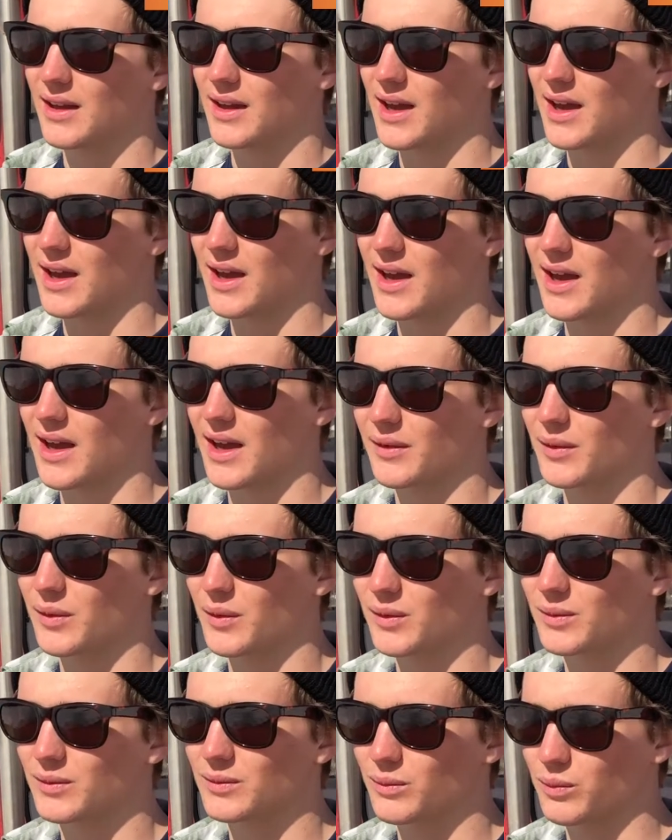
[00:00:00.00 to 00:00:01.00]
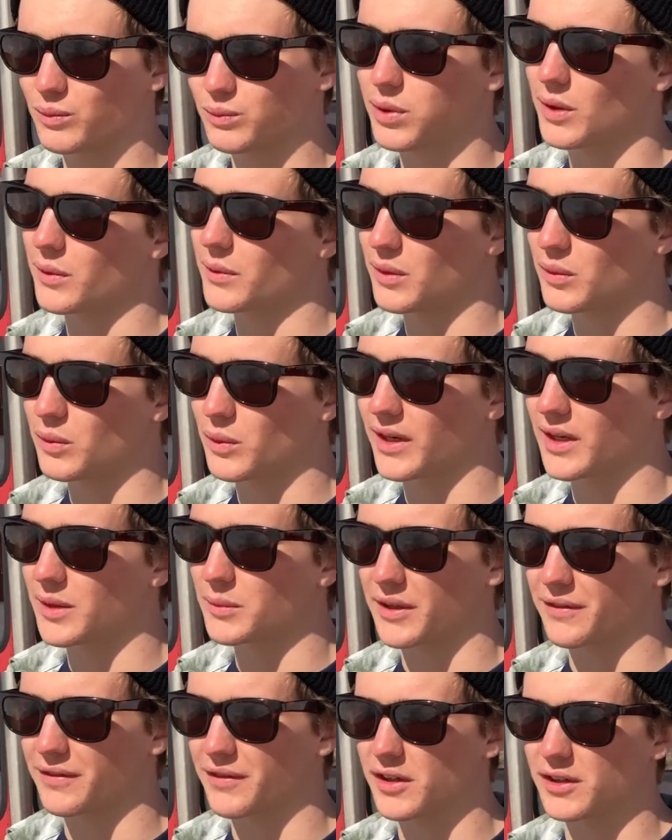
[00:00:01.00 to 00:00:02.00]
Uh, probably winning
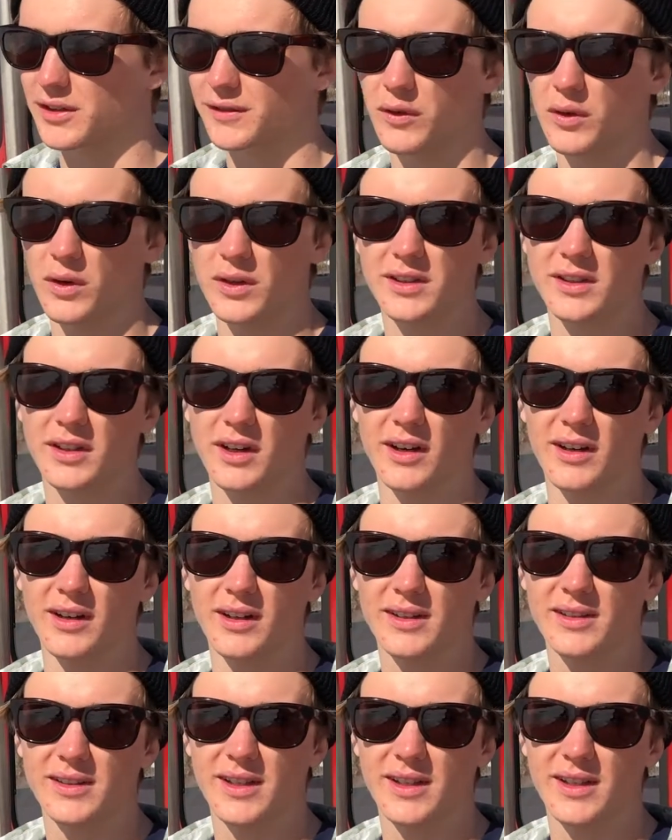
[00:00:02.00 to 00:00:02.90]
my first four star.